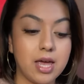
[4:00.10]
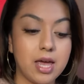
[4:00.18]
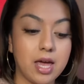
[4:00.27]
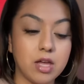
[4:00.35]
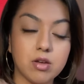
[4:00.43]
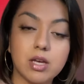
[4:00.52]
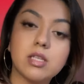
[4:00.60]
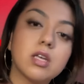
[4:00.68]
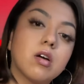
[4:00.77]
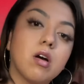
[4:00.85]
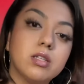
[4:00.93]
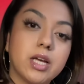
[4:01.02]
and you guys can
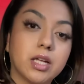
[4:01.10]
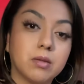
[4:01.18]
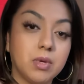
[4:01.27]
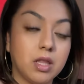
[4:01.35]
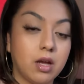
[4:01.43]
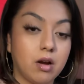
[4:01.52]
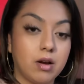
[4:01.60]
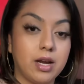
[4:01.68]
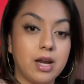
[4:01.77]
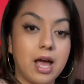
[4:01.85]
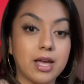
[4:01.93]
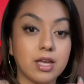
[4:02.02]
contact me there, and
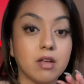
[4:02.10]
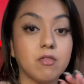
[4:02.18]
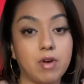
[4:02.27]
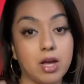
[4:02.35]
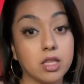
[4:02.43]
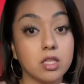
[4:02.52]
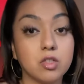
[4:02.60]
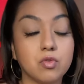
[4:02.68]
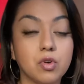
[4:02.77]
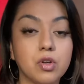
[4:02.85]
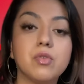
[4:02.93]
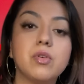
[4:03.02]
I can find these
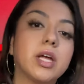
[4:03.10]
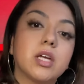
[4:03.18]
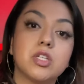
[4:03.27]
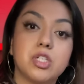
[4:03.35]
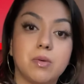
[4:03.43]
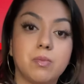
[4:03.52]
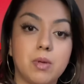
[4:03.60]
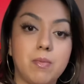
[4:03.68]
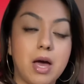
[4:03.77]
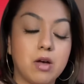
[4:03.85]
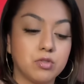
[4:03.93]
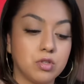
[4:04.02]
for you and I could ship them
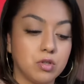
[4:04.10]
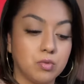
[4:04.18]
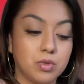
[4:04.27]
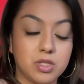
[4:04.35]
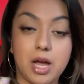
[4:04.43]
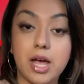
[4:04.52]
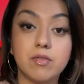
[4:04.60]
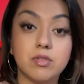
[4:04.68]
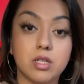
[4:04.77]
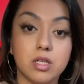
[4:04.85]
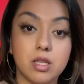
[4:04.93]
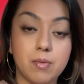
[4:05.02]
out to you, which I have
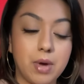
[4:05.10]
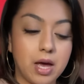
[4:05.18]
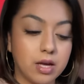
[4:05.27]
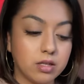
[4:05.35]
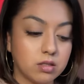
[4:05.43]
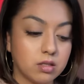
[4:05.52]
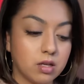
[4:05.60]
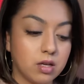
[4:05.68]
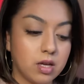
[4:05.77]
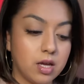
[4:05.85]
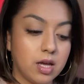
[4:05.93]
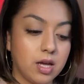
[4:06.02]
done in the past,
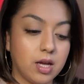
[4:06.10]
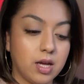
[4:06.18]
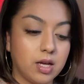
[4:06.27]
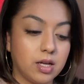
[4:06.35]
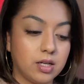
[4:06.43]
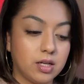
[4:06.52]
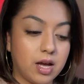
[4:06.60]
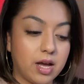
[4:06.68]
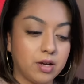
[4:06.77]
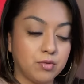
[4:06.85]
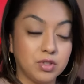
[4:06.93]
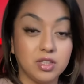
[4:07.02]
and I
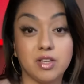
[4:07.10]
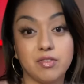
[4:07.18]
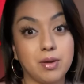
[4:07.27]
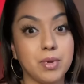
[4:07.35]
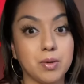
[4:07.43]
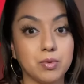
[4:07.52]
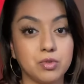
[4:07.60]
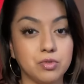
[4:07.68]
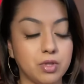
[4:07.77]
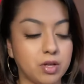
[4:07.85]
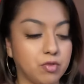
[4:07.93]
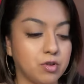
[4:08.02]
really love that I'm able to do
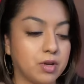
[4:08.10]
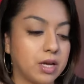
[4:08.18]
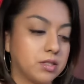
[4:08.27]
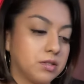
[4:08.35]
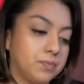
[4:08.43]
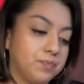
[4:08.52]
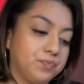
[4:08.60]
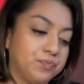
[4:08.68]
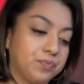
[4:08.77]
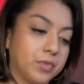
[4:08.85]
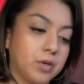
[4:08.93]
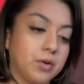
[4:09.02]
that for you guys.
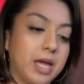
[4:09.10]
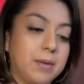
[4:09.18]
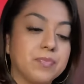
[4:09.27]
Okay,